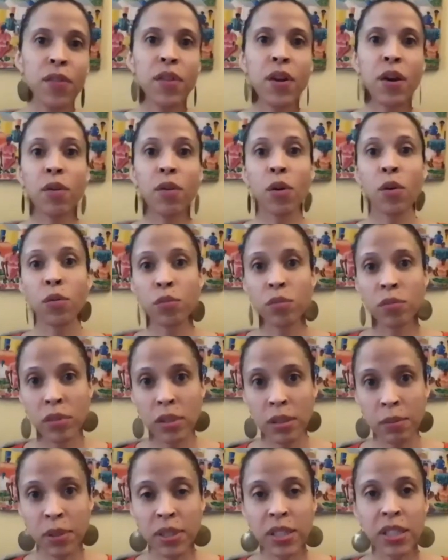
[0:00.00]
their own
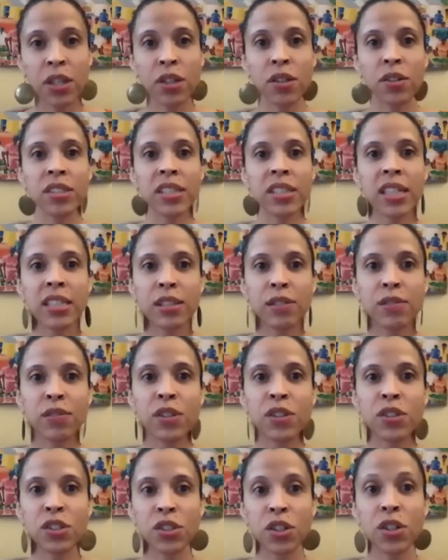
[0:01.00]
particular sets of
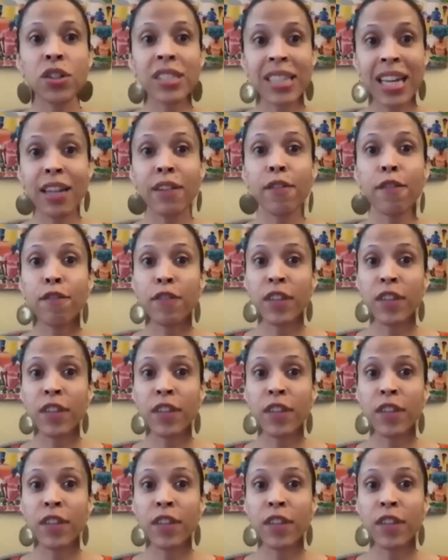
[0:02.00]
concerns and